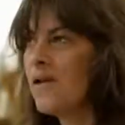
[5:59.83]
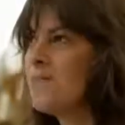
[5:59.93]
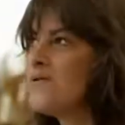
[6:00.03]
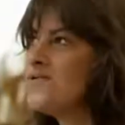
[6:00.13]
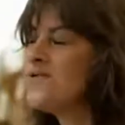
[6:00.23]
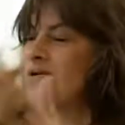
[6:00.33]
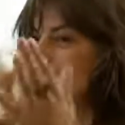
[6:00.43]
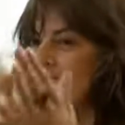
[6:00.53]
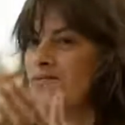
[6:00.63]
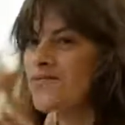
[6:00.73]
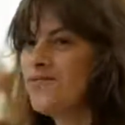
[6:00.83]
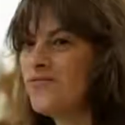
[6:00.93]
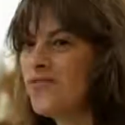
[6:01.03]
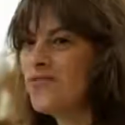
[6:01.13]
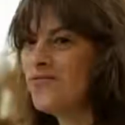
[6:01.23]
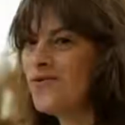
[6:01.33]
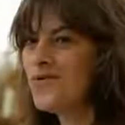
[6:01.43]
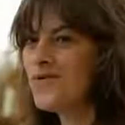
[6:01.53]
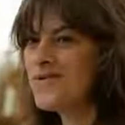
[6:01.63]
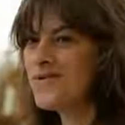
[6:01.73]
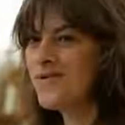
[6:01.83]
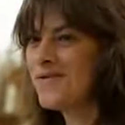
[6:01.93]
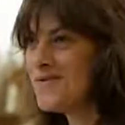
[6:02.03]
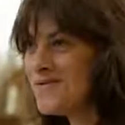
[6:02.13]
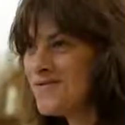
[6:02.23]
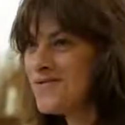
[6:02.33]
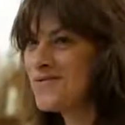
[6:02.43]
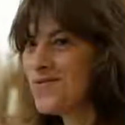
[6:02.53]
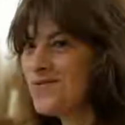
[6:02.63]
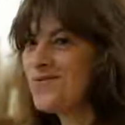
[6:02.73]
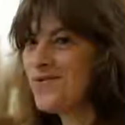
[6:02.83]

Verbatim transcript: Like my studio's on four floors. This is just one